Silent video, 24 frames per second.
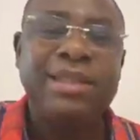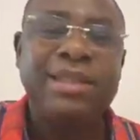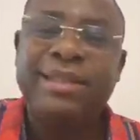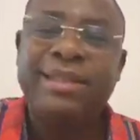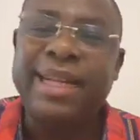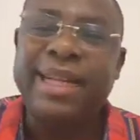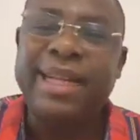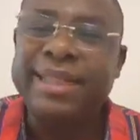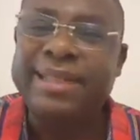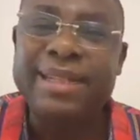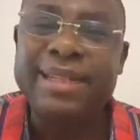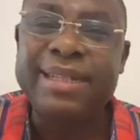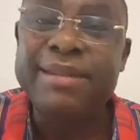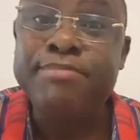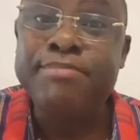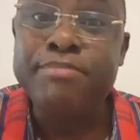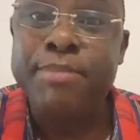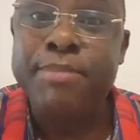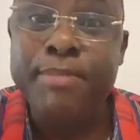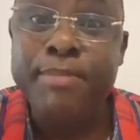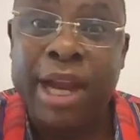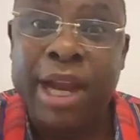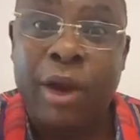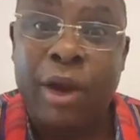They
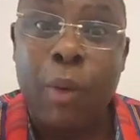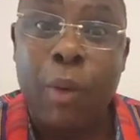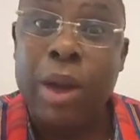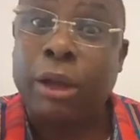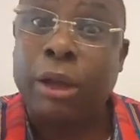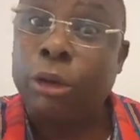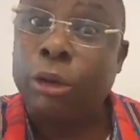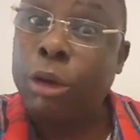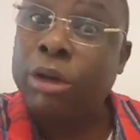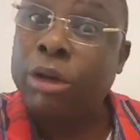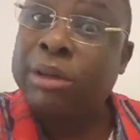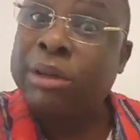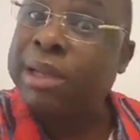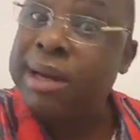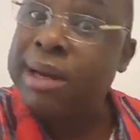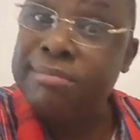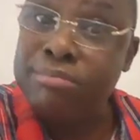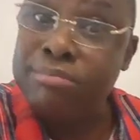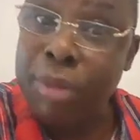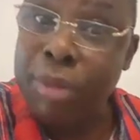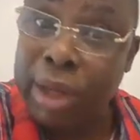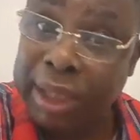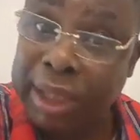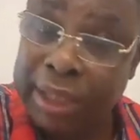didn't make wealth laundering
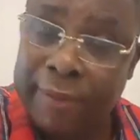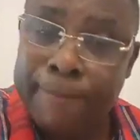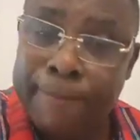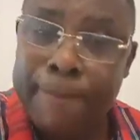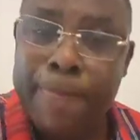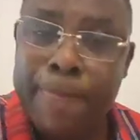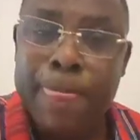money.